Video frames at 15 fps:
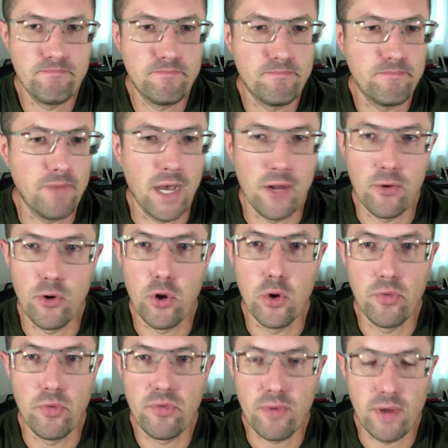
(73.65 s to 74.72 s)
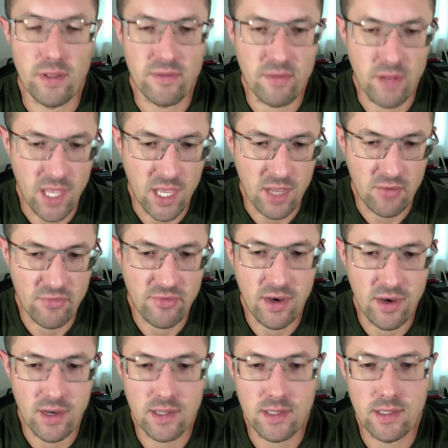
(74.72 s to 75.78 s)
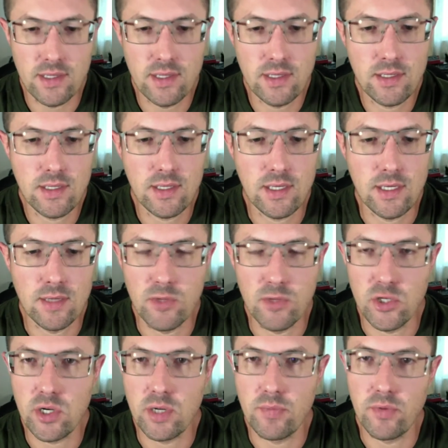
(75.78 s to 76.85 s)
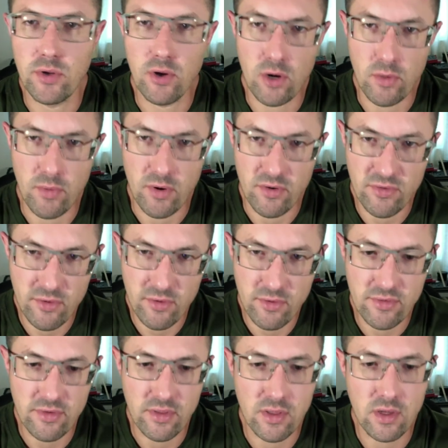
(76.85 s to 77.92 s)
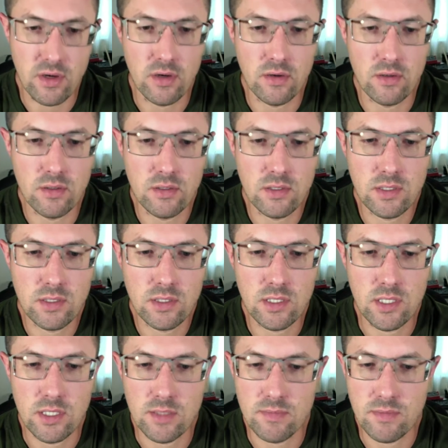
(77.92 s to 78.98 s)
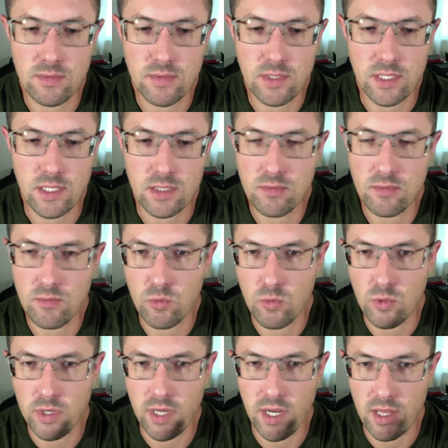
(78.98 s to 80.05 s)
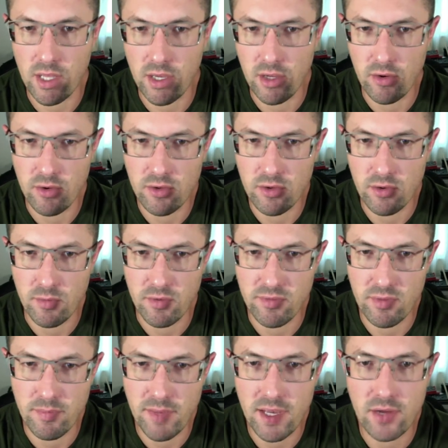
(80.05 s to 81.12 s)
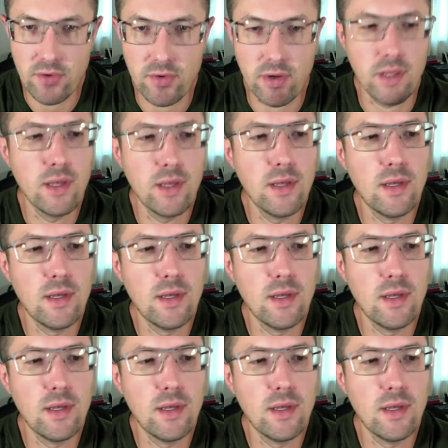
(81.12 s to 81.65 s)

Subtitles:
I don't know, threads that you can't find. When you try to put RMR screws in there, it would not allow you to remove the battery.